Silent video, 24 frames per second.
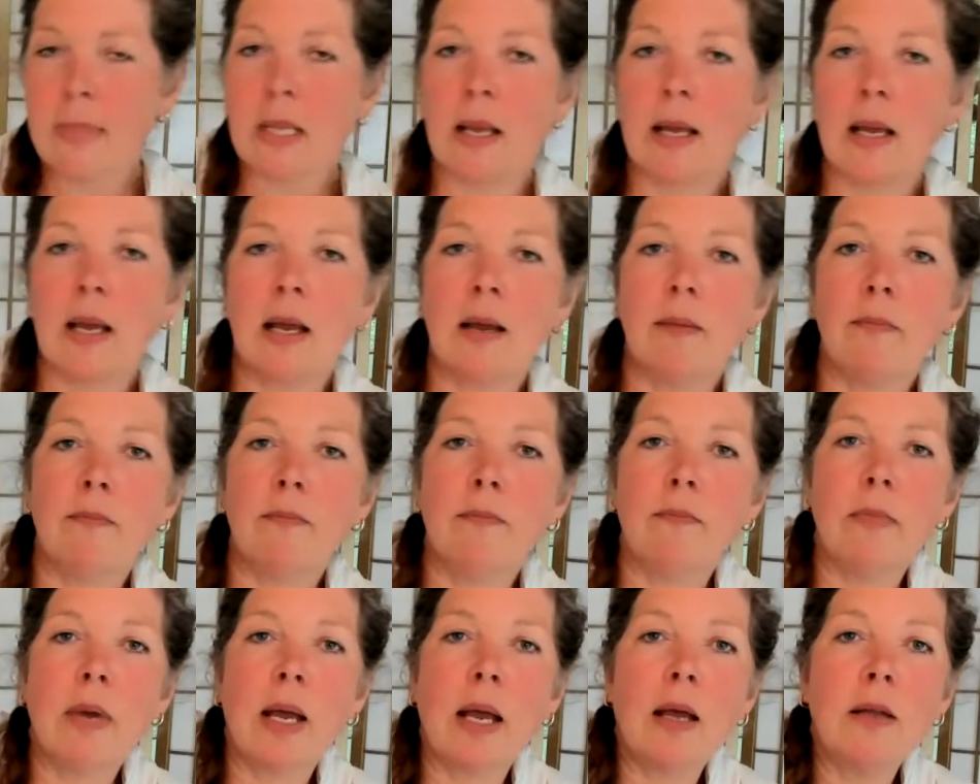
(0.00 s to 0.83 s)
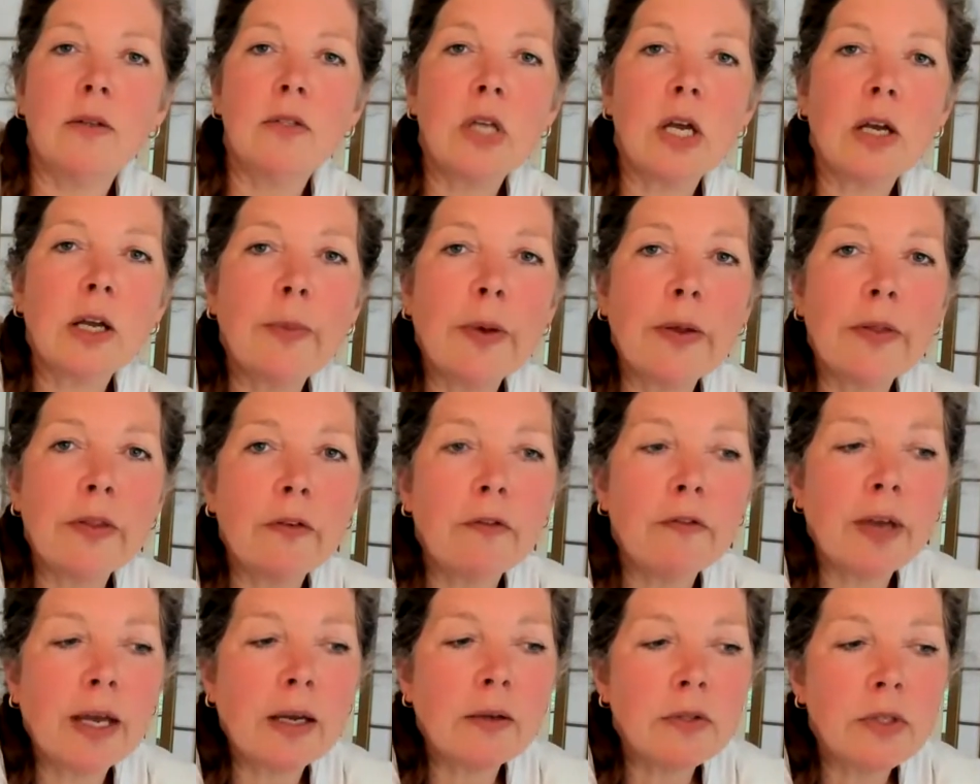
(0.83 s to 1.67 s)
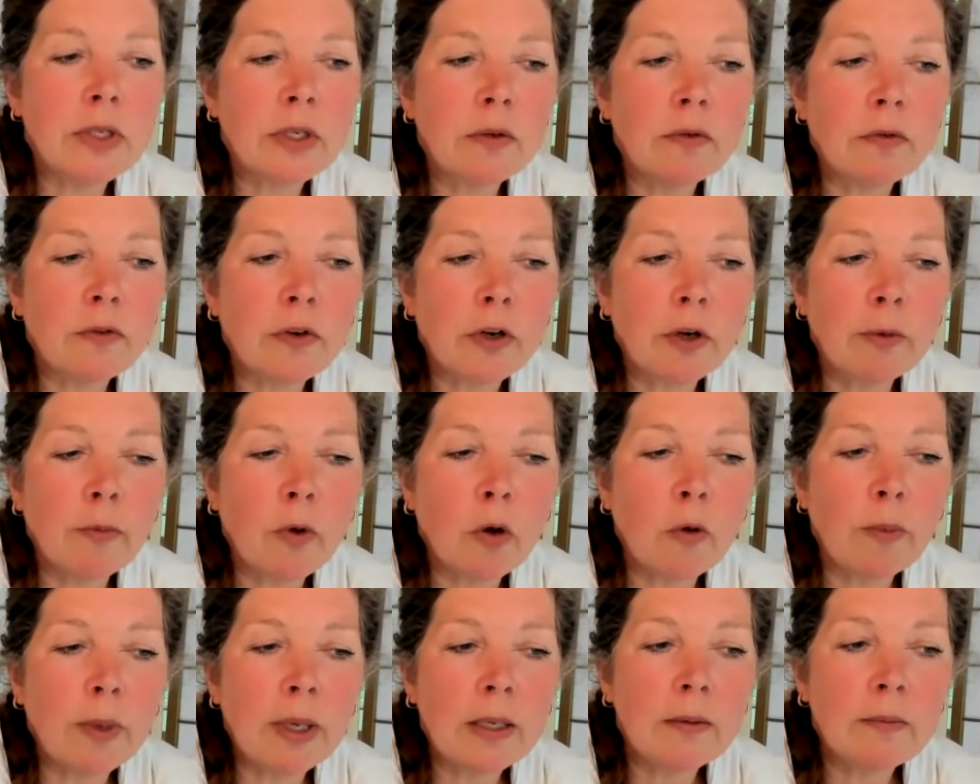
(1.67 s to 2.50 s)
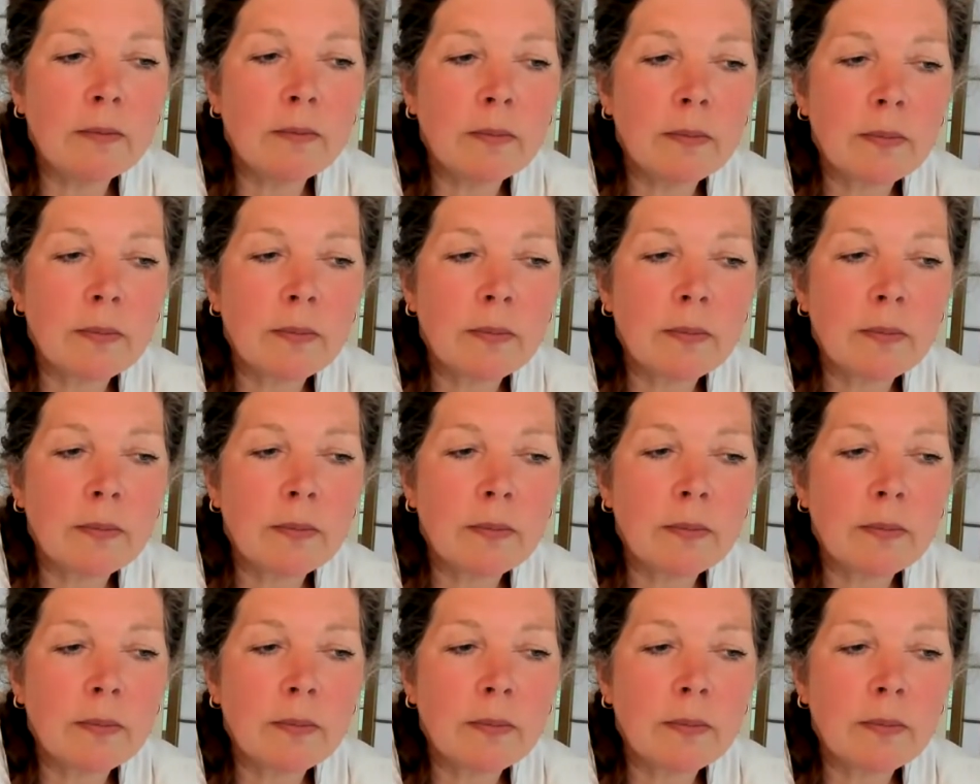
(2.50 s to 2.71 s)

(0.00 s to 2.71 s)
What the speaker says: I'll talk about the fountain for a moment.